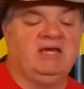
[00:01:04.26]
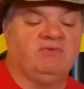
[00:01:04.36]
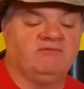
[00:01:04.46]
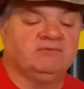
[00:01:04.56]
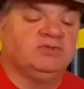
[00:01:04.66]

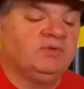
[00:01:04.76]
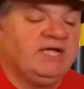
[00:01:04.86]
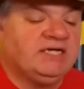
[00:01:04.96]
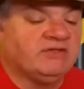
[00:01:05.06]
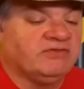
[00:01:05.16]
anywhere from
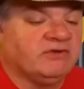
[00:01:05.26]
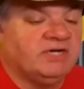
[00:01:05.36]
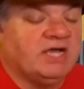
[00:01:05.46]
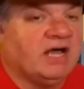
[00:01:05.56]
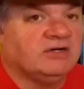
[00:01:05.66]
$28 to
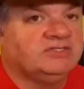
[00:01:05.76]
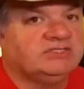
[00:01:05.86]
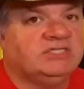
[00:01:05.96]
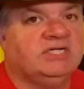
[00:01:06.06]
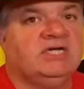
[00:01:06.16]
$30.